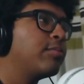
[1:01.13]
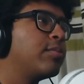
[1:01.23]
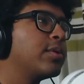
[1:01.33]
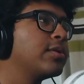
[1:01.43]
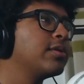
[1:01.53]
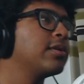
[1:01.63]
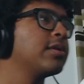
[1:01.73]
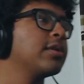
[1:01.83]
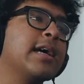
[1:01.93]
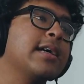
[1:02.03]
up.
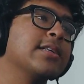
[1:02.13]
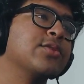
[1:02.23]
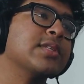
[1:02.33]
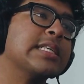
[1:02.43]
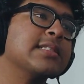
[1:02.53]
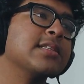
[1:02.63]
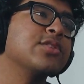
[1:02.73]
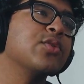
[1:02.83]
So it says,